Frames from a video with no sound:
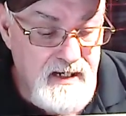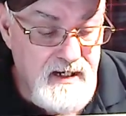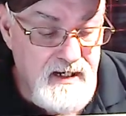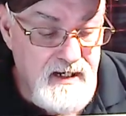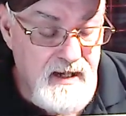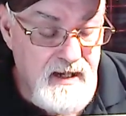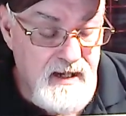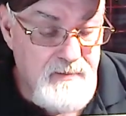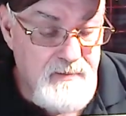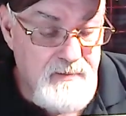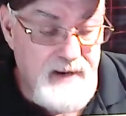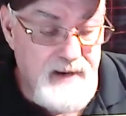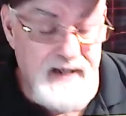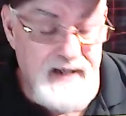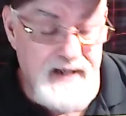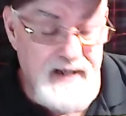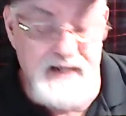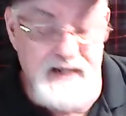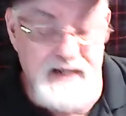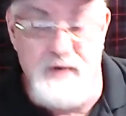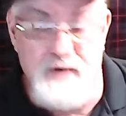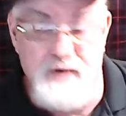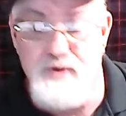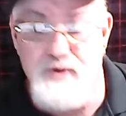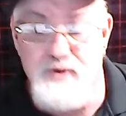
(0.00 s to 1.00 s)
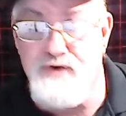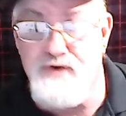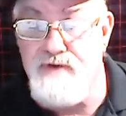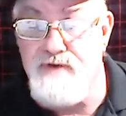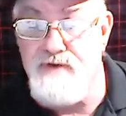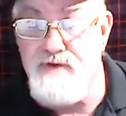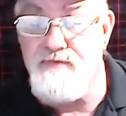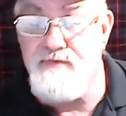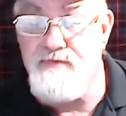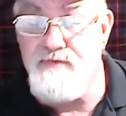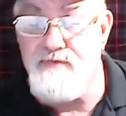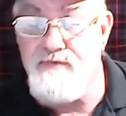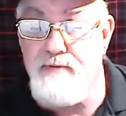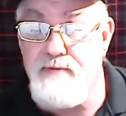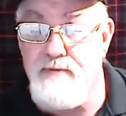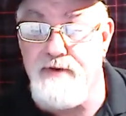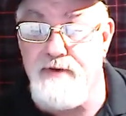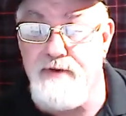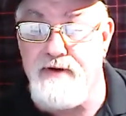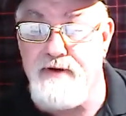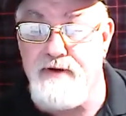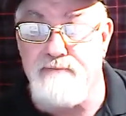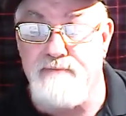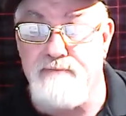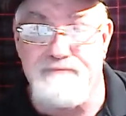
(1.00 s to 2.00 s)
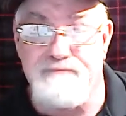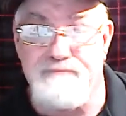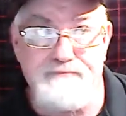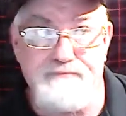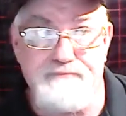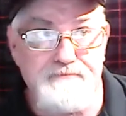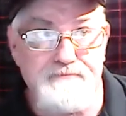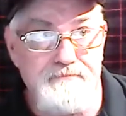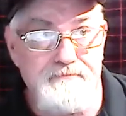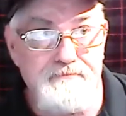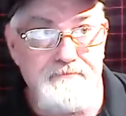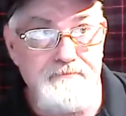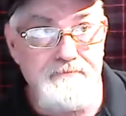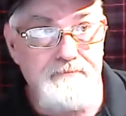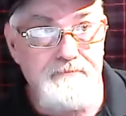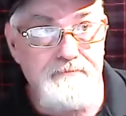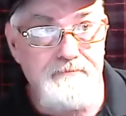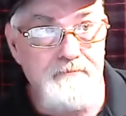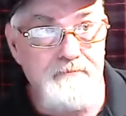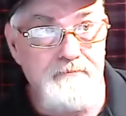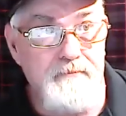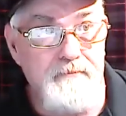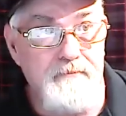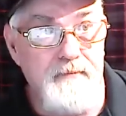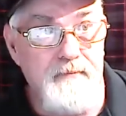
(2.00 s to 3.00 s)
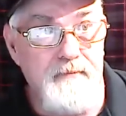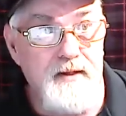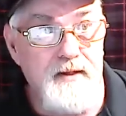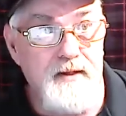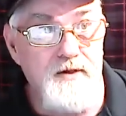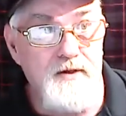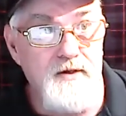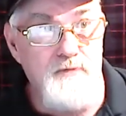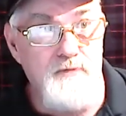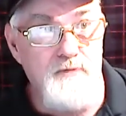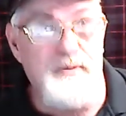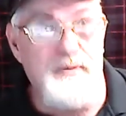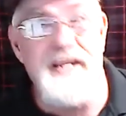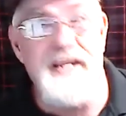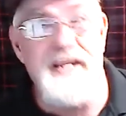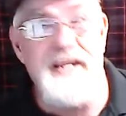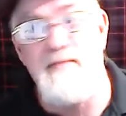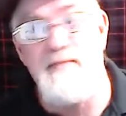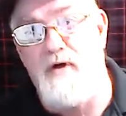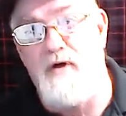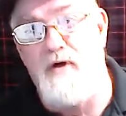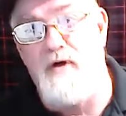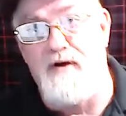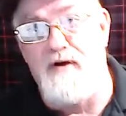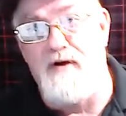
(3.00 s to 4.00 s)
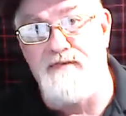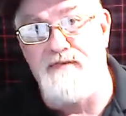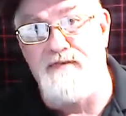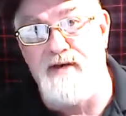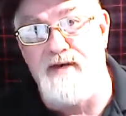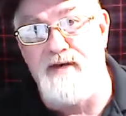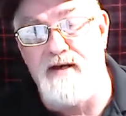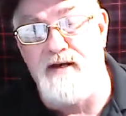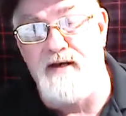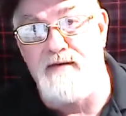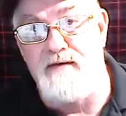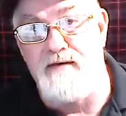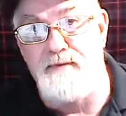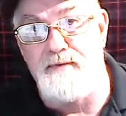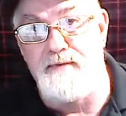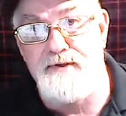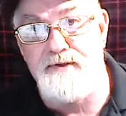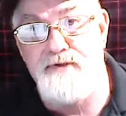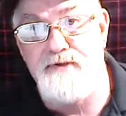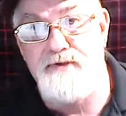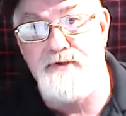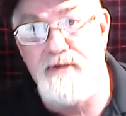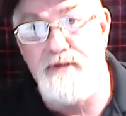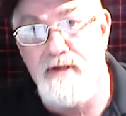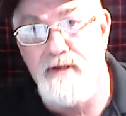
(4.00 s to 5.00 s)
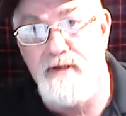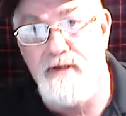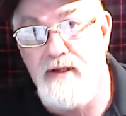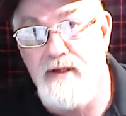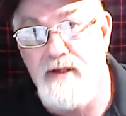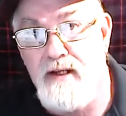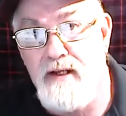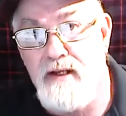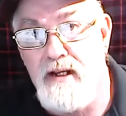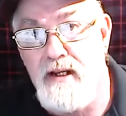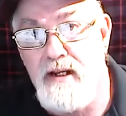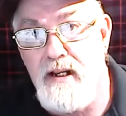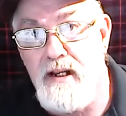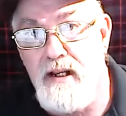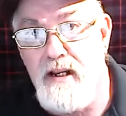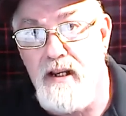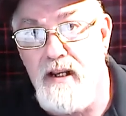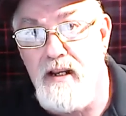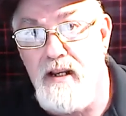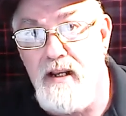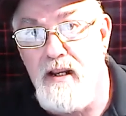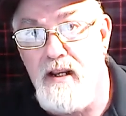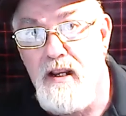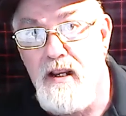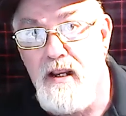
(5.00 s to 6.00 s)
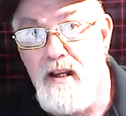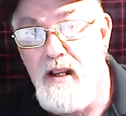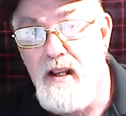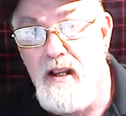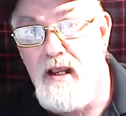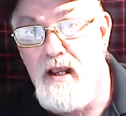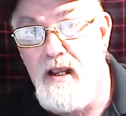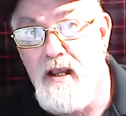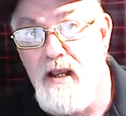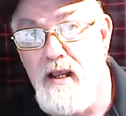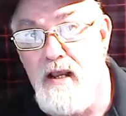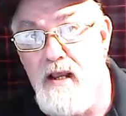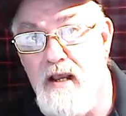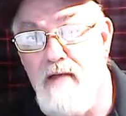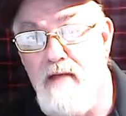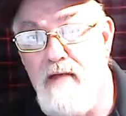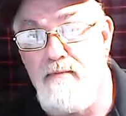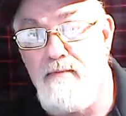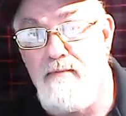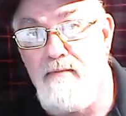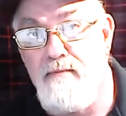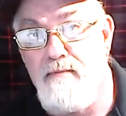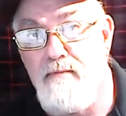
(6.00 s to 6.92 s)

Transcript: Apparently, you go straight through the body. You pee more often, in other words. And